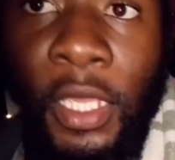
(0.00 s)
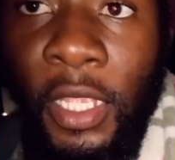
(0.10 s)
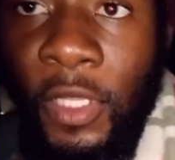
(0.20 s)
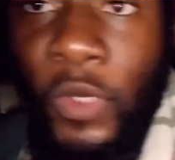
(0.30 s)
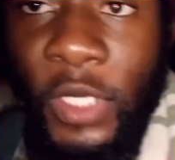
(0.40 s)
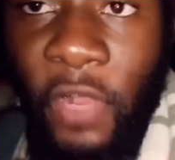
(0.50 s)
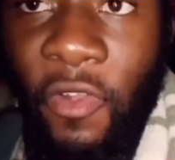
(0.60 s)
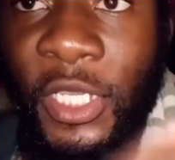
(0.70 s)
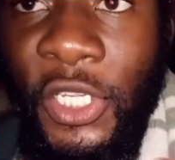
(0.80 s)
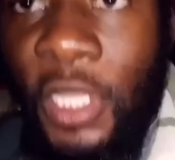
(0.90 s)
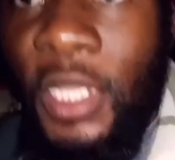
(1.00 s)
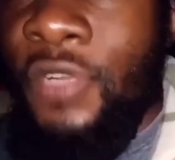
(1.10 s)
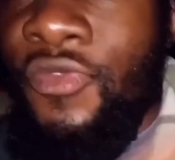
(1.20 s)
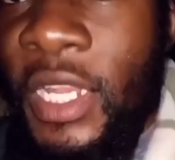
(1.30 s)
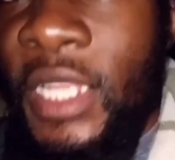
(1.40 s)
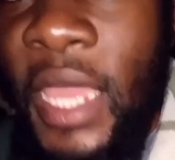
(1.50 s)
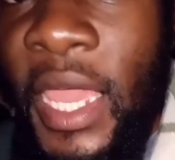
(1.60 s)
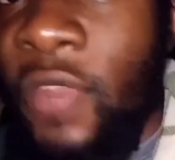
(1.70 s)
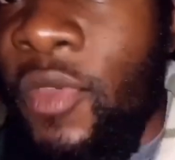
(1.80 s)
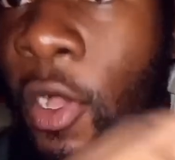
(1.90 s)
It was a crazy journey, really
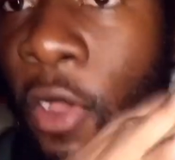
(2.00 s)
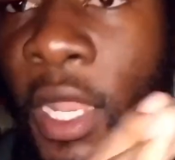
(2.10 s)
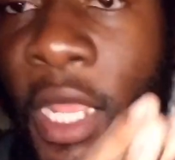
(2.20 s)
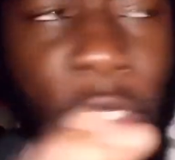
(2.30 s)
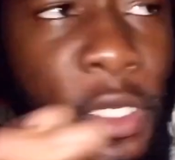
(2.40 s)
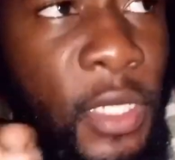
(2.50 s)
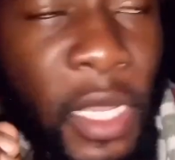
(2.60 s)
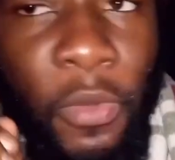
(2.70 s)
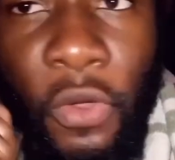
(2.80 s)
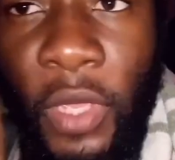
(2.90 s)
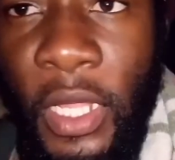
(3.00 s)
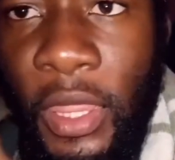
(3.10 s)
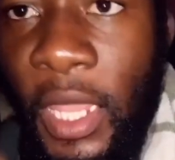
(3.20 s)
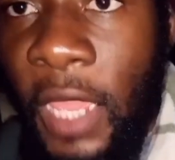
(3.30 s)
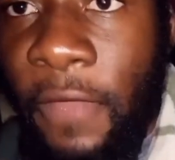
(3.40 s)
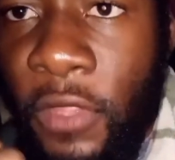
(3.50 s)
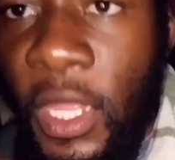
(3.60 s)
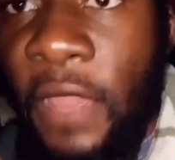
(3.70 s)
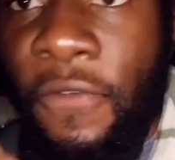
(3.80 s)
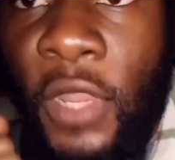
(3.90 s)
tired. We are all exhausted, but we are thankful,
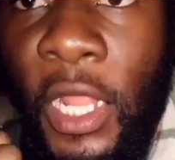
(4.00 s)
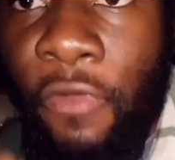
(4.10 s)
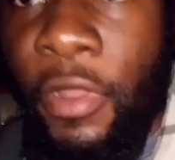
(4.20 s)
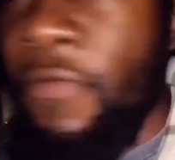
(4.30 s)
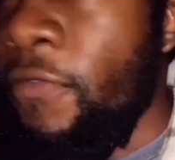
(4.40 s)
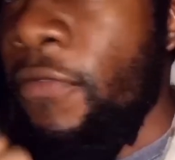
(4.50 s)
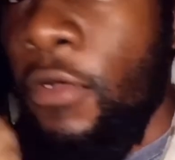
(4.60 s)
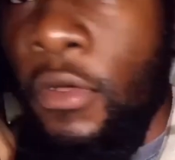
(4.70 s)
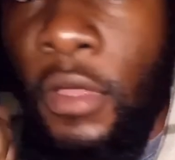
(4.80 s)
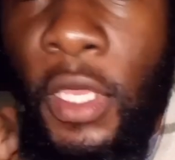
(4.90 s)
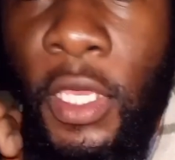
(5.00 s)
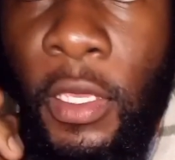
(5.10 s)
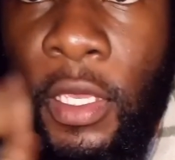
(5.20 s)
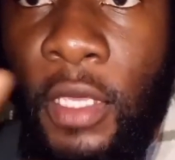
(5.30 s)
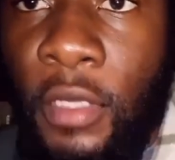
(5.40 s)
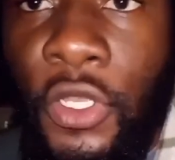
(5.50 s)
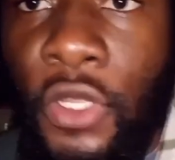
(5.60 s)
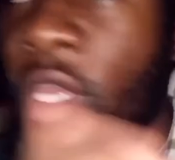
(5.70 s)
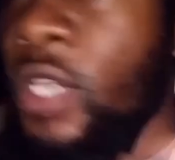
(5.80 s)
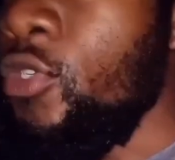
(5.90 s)
thankful, and grateful for a you know
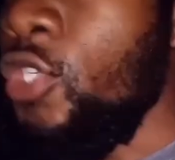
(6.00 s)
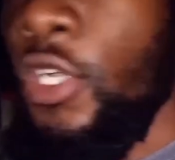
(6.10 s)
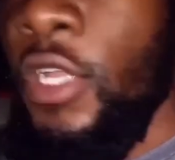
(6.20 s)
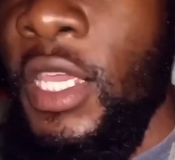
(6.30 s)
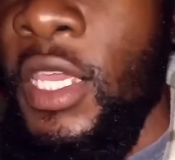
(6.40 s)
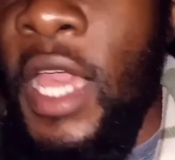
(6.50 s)
a good journey.